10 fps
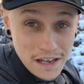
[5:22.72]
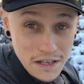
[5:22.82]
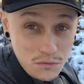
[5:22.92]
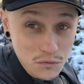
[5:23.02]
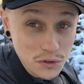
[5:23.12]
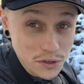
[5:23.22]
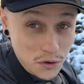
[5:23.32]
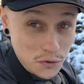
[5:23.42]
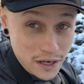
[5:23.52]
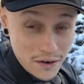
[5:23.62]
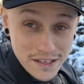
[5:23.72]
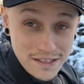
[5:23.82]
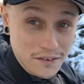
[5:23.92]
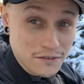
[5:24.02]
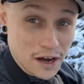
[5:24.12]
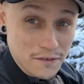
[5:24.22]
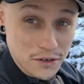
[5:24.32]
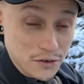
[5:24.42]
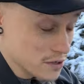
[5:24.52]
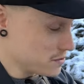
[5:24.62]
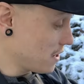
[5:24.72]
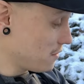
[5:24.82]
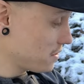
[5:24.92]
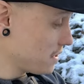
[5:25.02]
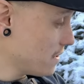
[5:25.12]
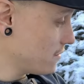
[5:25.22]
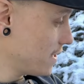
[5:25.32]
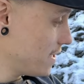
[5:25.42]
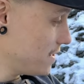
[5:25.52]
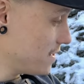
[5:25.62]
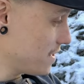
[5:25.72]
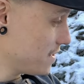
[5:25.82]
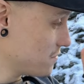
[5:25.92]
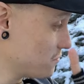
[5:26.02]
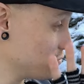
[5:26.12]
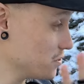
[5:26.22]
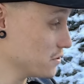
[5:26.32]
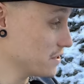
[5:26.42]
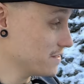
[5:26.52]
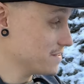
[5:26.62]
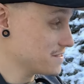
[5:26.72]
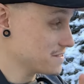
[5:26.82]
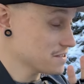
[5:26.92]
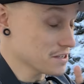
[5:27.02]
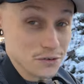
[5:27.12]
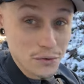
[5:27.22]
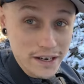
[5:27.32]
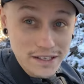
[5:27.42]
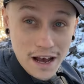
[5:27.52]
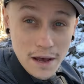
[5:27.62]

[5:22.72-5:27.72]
and it's really cold out. It's like five degrees out right now, and it really did great.